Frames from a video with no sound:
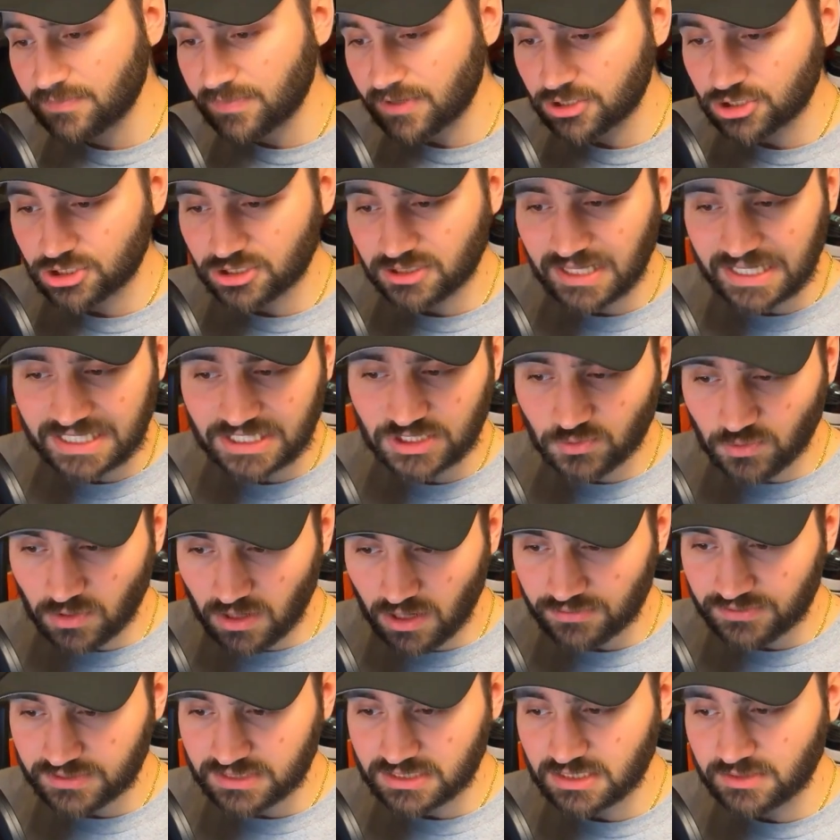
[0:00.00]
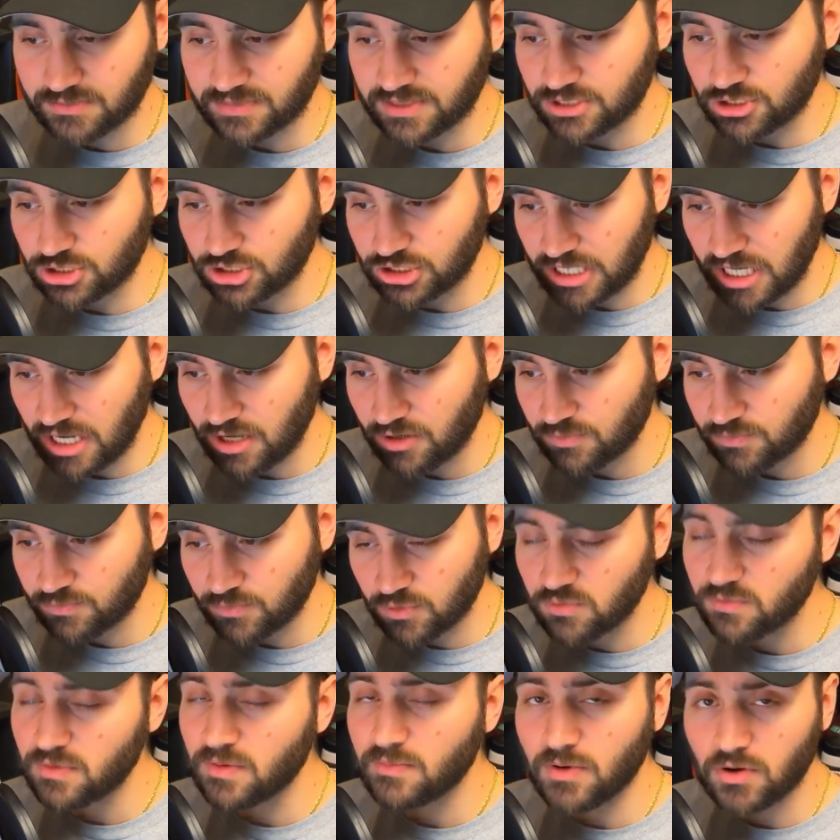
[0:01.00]
on July 12th is going to be the Jound
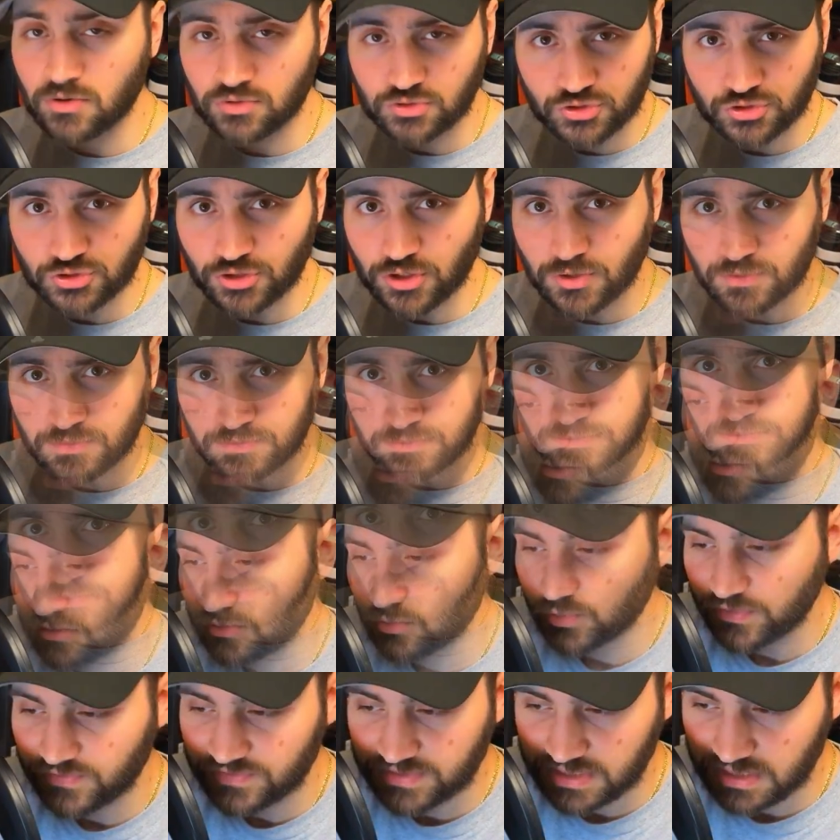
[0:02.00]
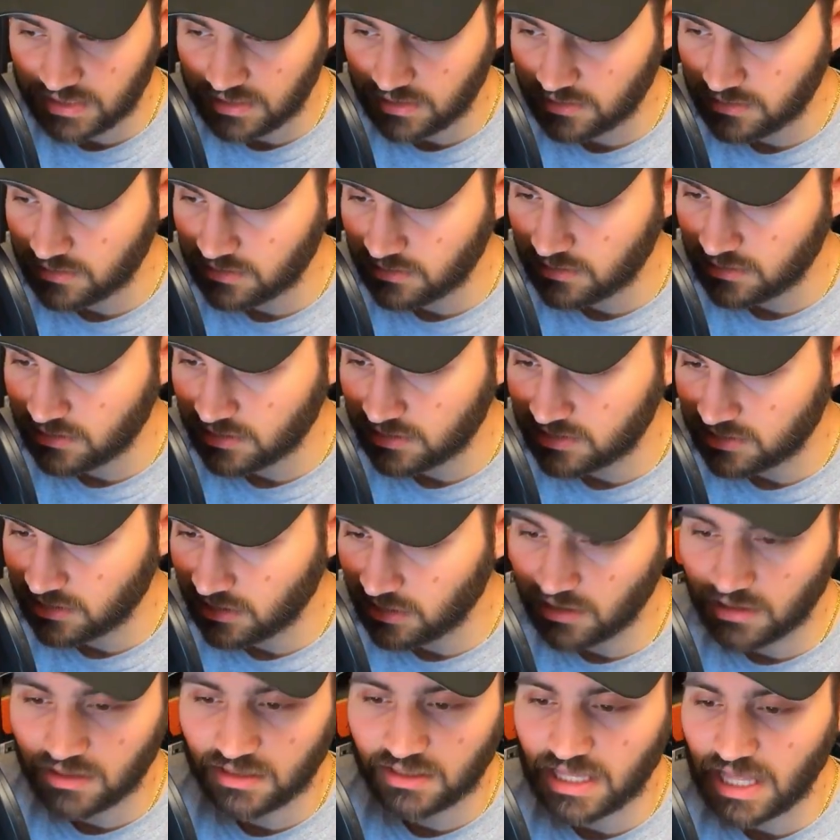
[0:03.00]
Puma Mostro. We've seen a
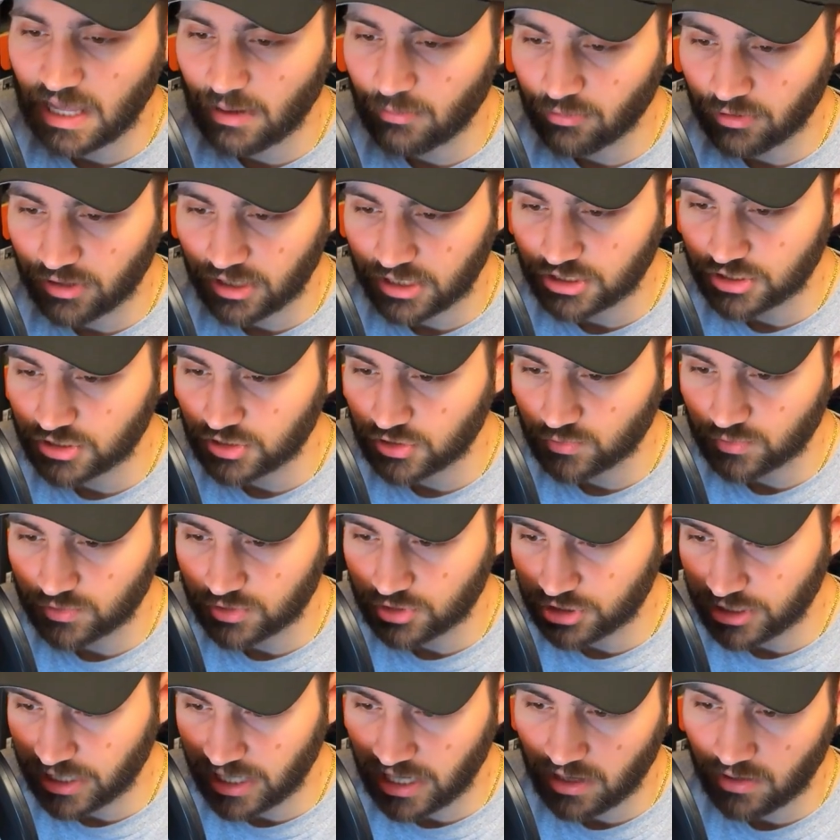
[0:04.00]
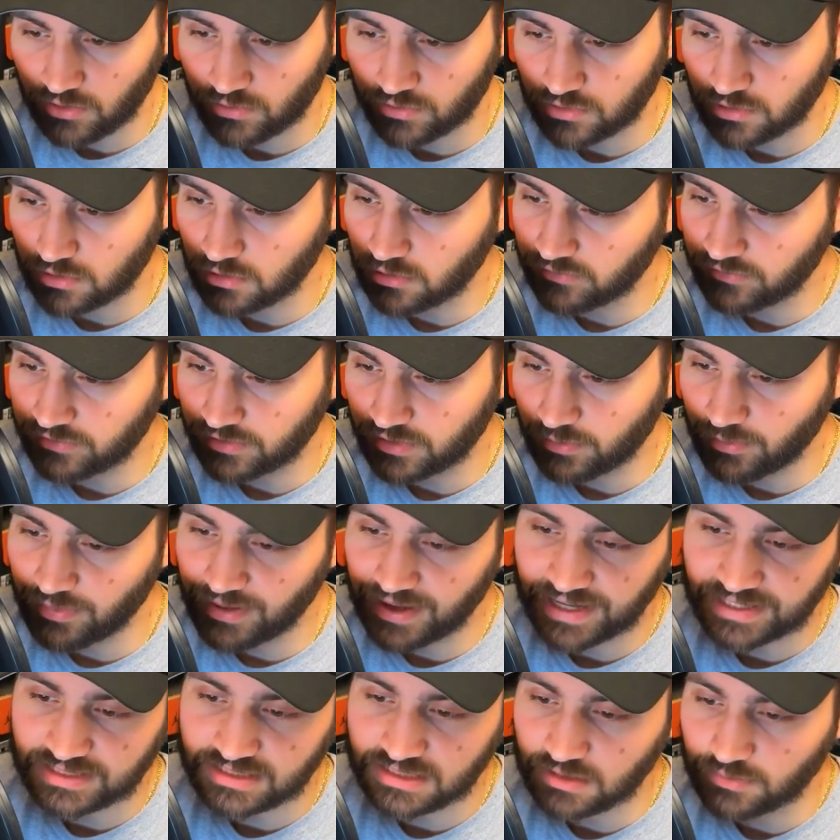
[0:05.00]
ton of collaborations with Jound over the
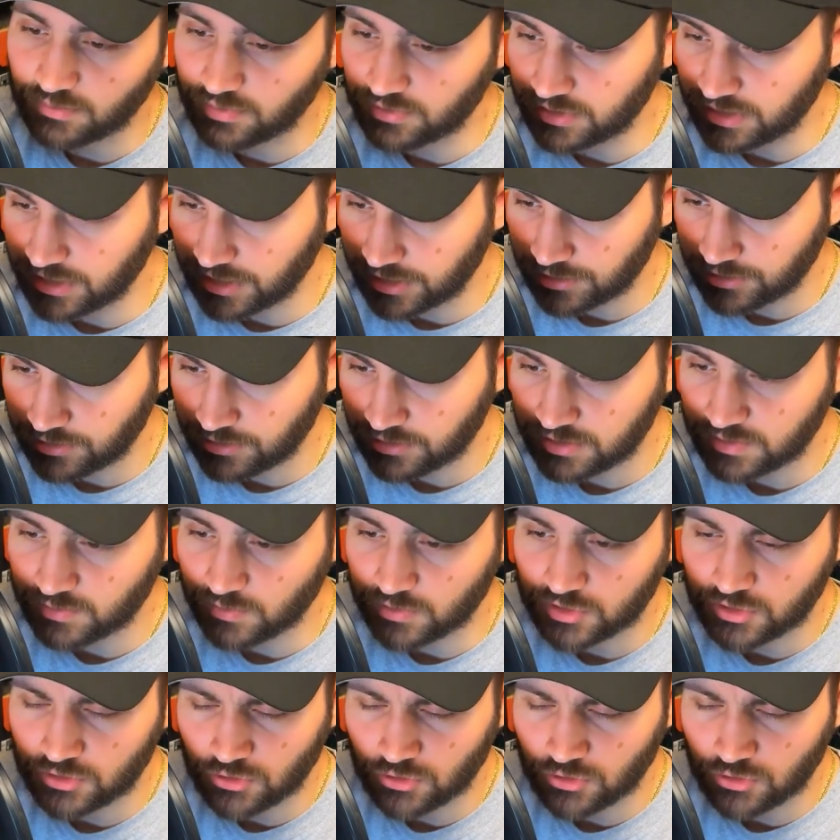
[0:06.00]
past couple of years, most